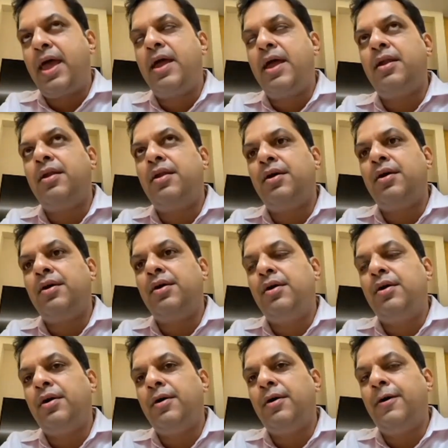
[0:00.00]
And
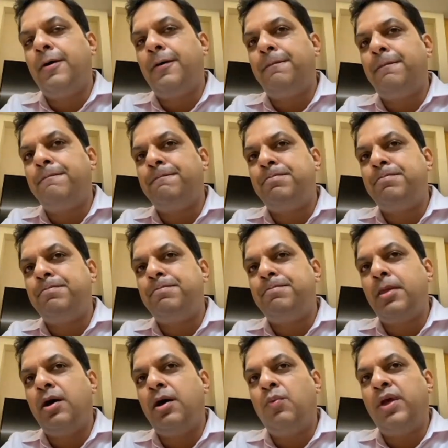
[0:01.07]

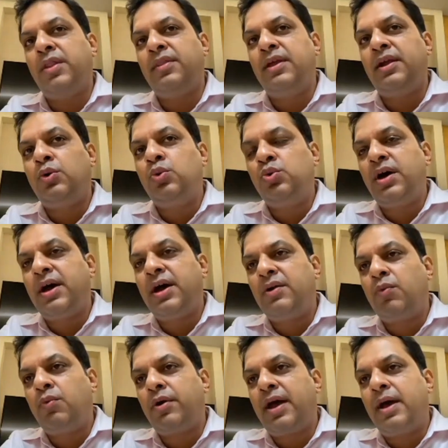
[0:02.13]
when they do that,
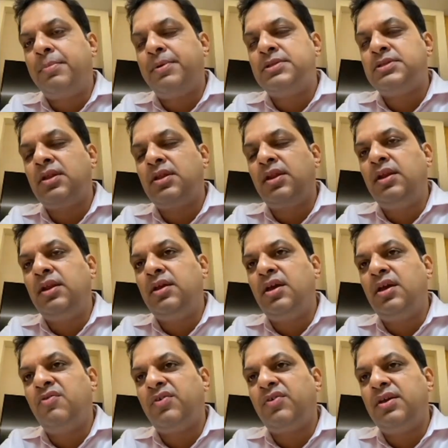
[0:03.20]
what happens in an
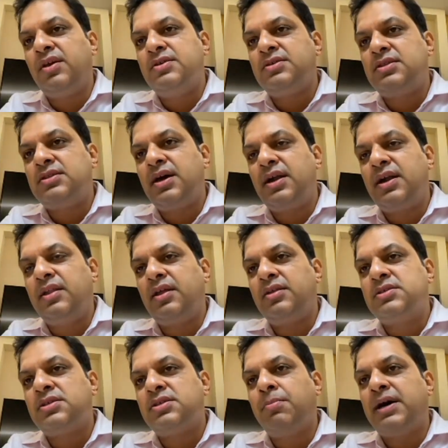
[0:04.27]
ETF is that there
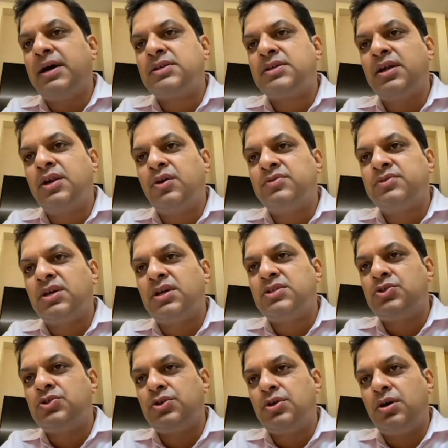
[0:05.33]
is a basket of
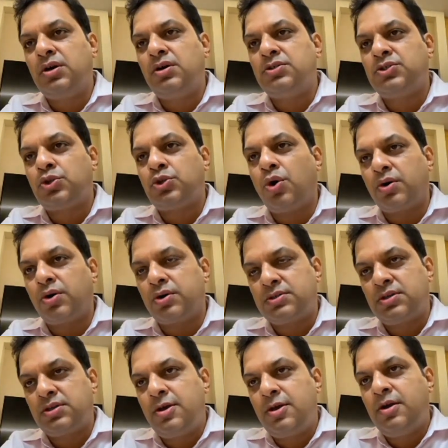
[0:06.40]
such
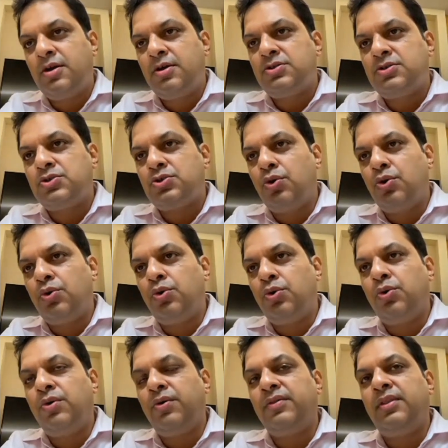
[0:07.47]
stocks.
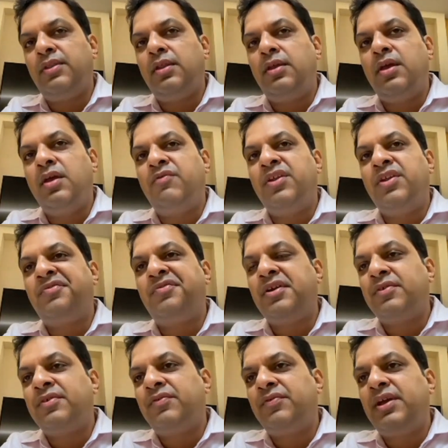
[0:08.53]
So if Nifty
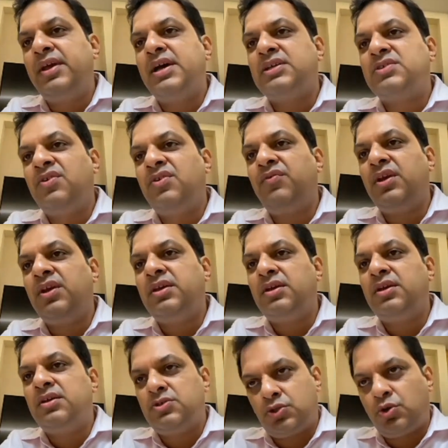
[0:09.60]
50 has
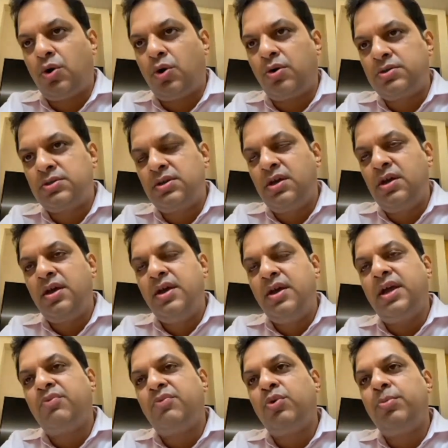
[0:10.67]
50 stocks,
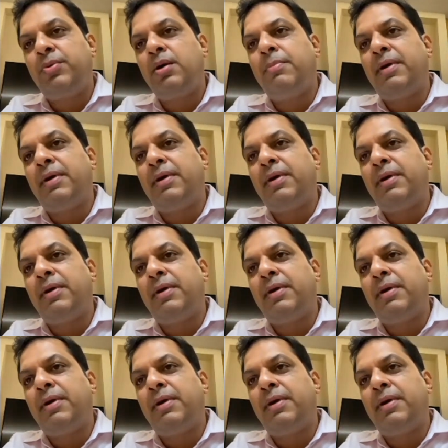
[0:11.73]
it would be